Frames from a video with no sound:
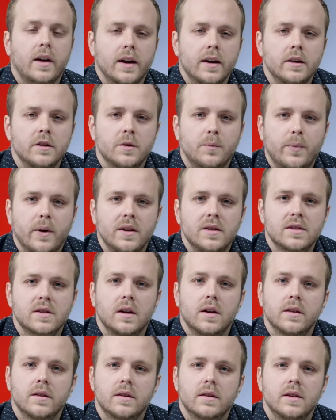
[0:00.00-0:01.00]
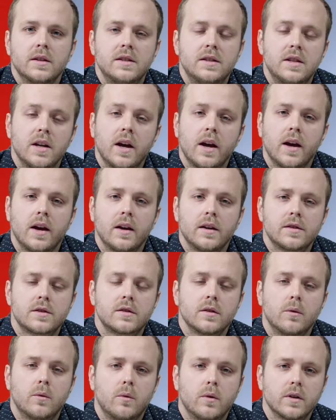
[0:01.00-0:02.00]
kind of depends on the day.
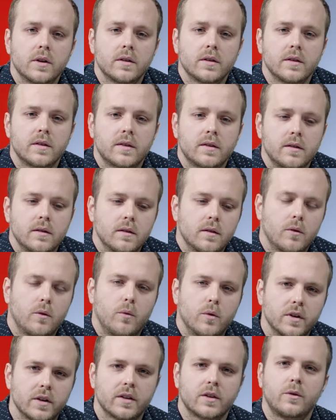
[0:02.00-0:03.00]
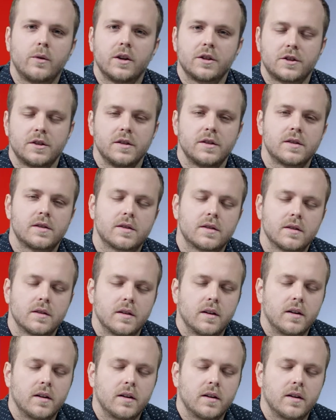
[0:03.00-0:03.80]
So one of the questions